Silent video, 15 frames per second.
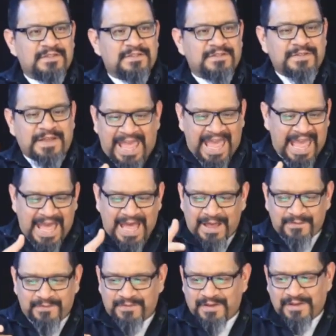to
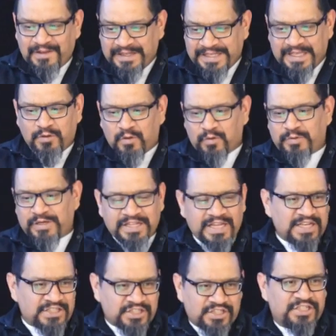have legal
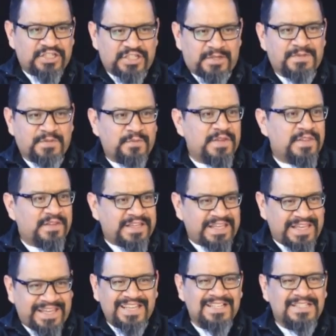relationships with
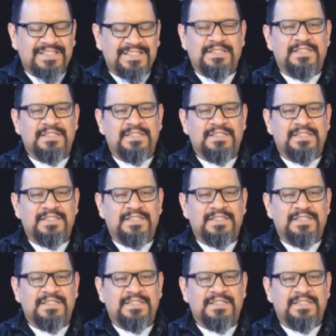kids.